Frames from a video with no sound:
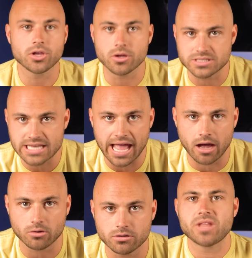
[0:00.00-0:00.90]
goes
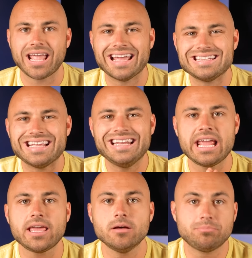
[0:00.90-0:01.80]
down. And in a
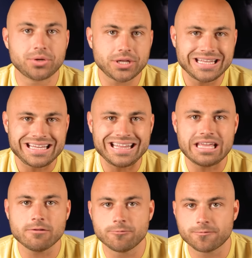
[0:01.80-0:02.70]

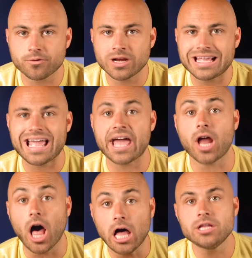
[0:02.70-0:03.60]
completely free
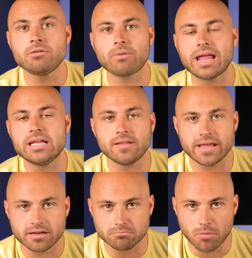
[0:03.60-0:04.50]
and
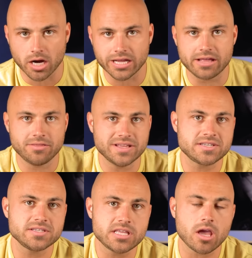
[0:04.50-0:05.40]
unregulated market, this
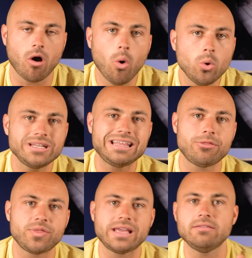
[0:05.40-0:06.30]
is the only
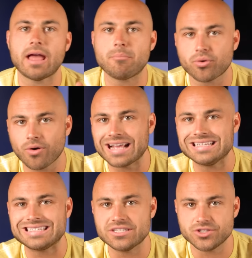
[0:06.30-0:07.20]
thing that
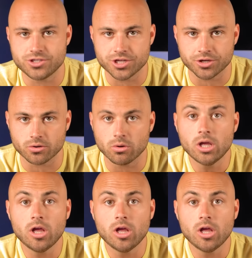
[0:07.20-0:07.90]
prices do.